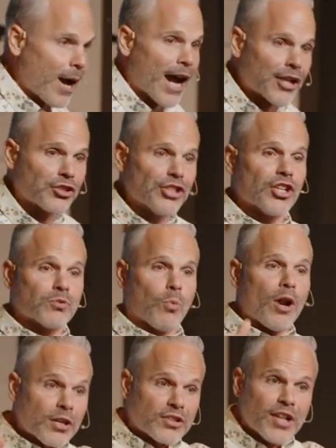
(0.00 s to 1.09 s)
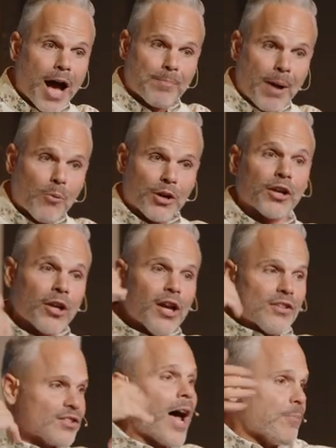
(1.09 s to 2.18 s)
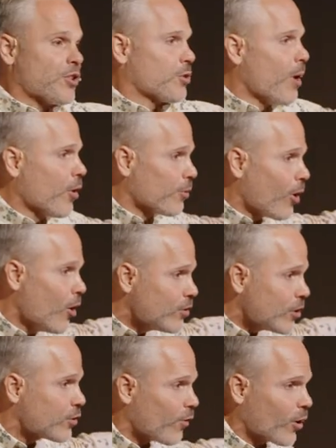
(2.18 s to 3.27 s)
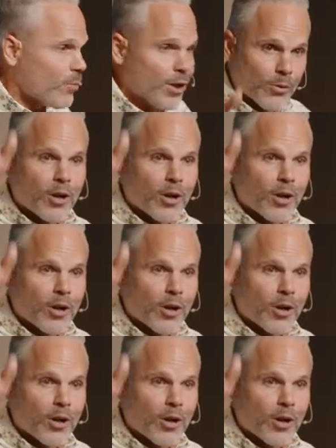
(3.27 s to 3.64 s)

I actually just want to stop. I want to stop and smell the roses for a minute.